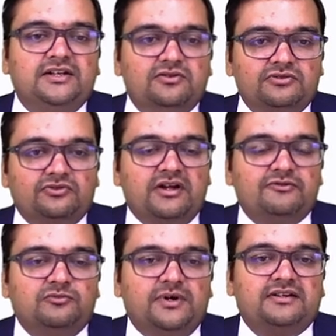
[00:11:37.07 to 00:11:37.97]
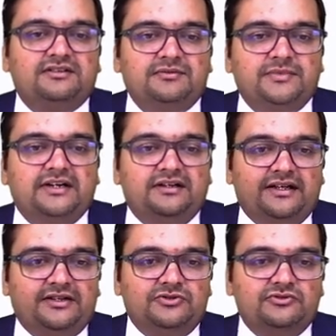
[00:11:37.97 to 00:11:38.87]
They also have to participate
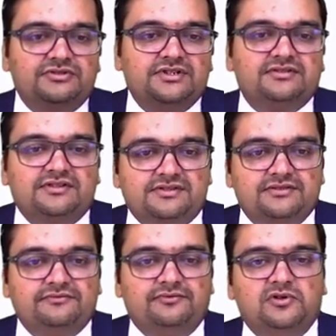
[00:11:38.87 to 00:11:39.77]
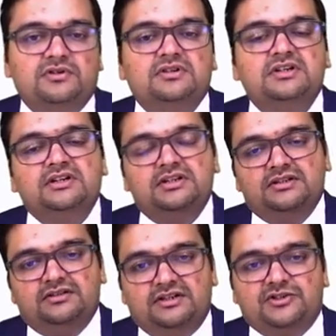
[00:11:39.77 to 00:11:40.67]
and use this system for
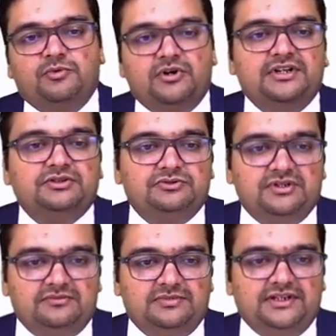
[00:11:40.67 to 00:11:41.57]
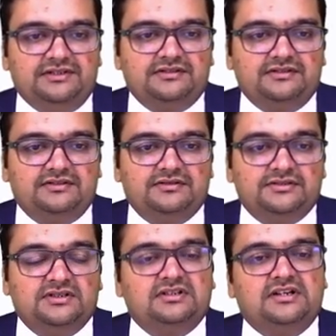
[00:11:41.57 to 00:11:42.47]
responding to the complaints.
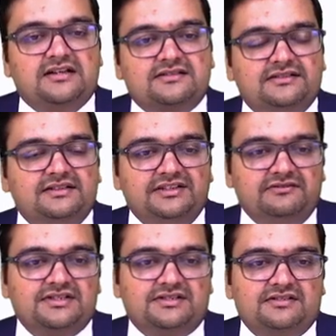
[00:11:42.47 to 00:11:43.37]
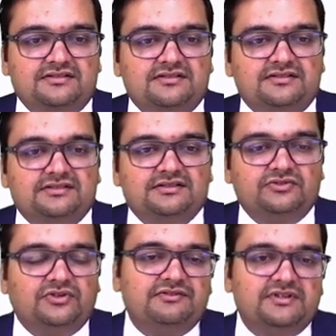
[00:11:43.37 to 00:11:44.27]
Lastly, the investors.
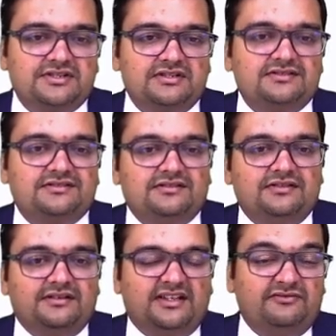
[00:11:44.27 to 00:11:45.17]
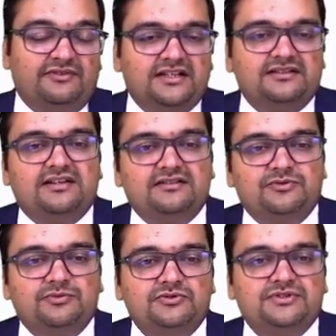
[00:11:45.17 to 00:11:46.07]
So investors can file their
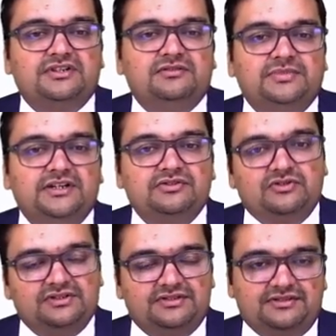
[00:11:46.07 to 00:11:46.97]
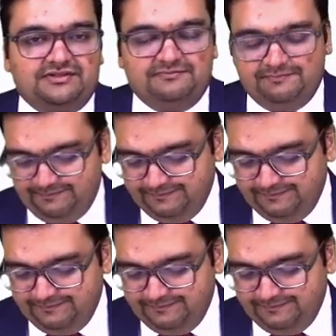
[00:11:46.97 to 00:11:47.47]
disputes and complaints on the system.